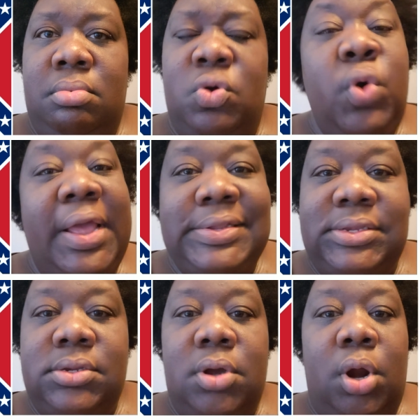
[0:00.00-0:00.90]

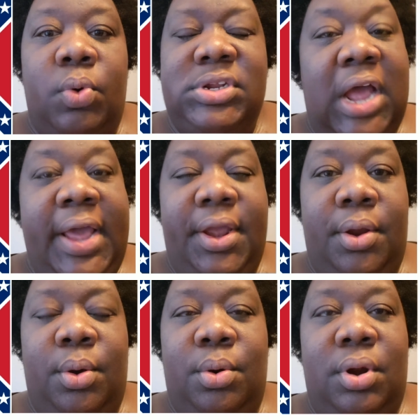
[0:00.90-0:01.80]
quit or
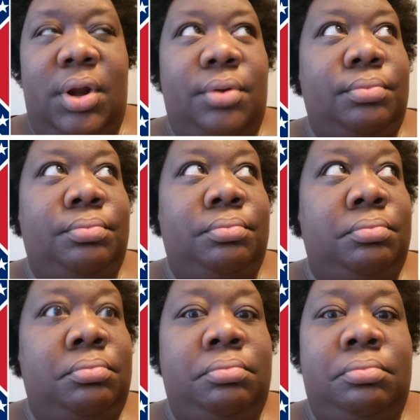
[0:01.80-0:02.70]
retire or
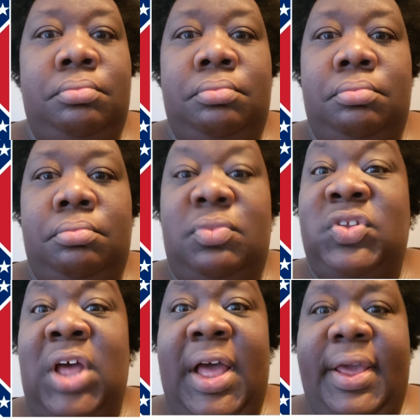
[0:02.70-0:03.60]

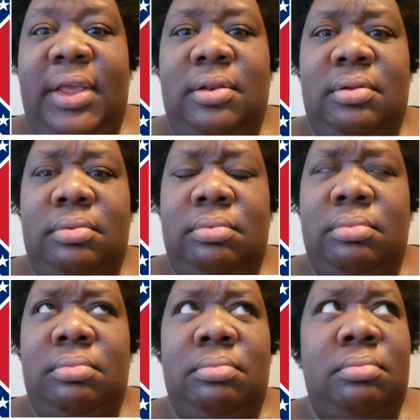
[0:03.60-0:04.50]
resign
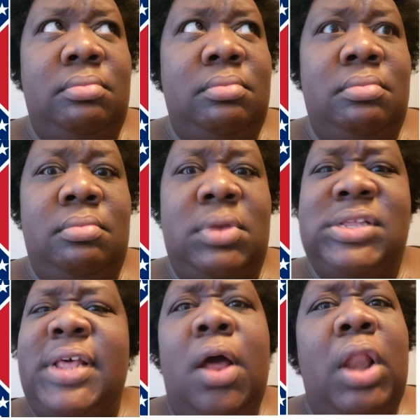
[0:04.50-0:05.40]

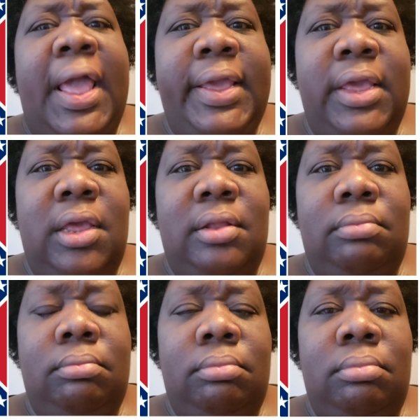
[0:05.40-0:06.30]
because they don't like it.
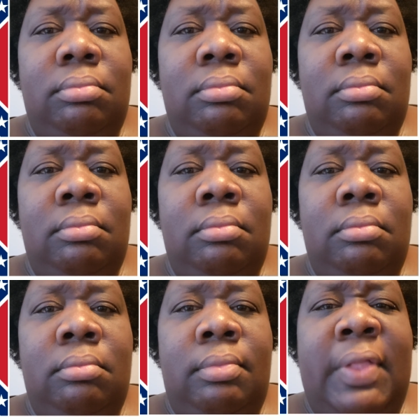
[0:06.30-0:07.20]

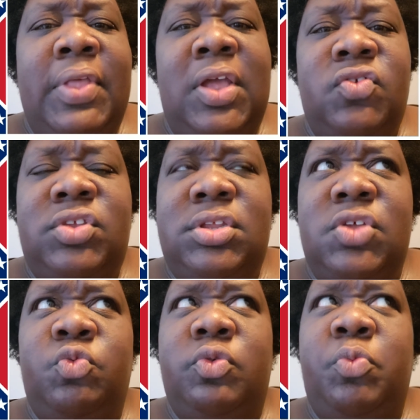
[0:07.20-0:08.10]
They think it's
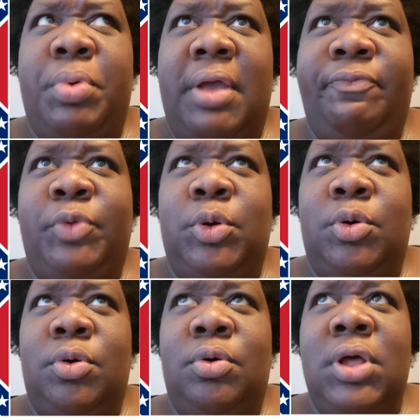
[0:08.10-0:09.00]

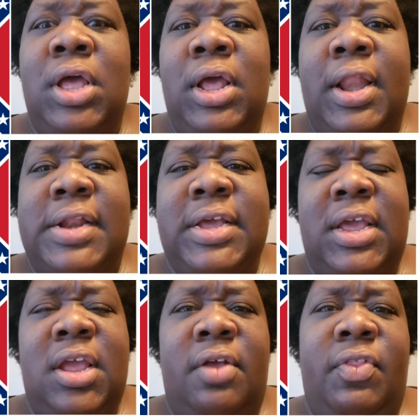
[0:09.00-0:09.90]
disrespectful, not taking
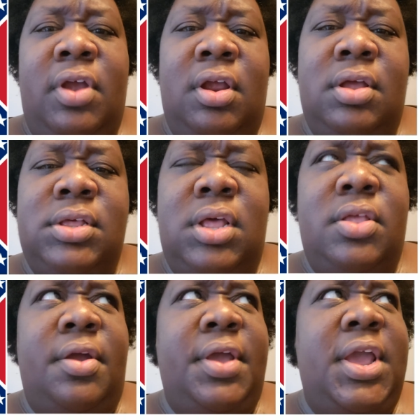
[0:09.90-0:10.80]
care of their
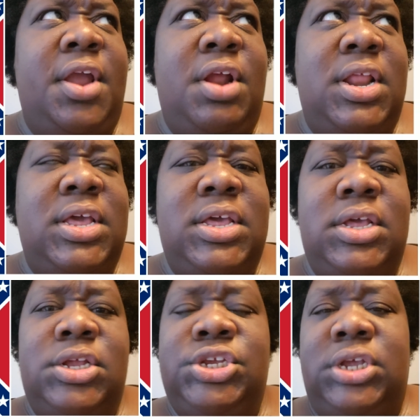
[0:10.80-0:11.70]

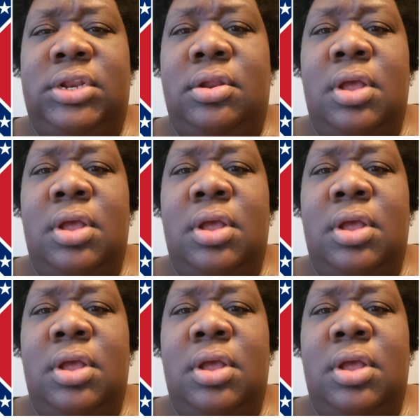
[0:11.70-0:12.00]
heritage, and